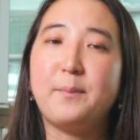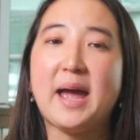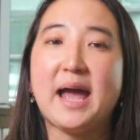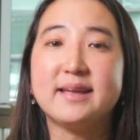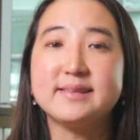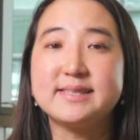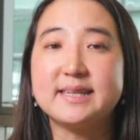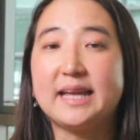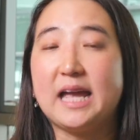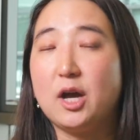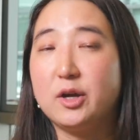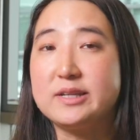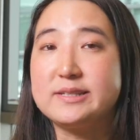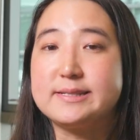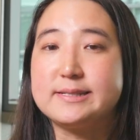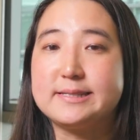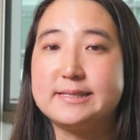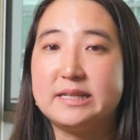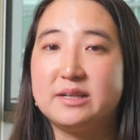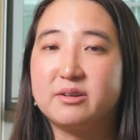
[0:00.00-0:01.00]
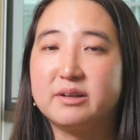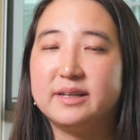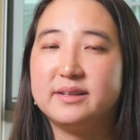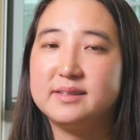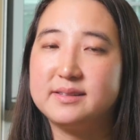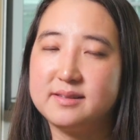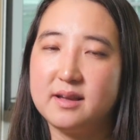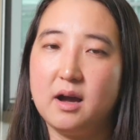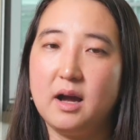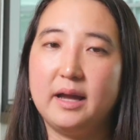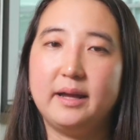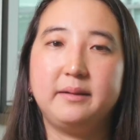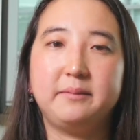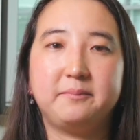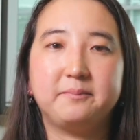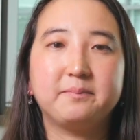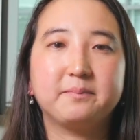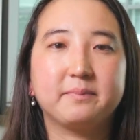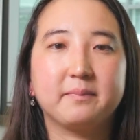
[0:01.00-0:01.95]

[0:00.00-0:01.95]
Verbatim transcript: passing out is a serious sign.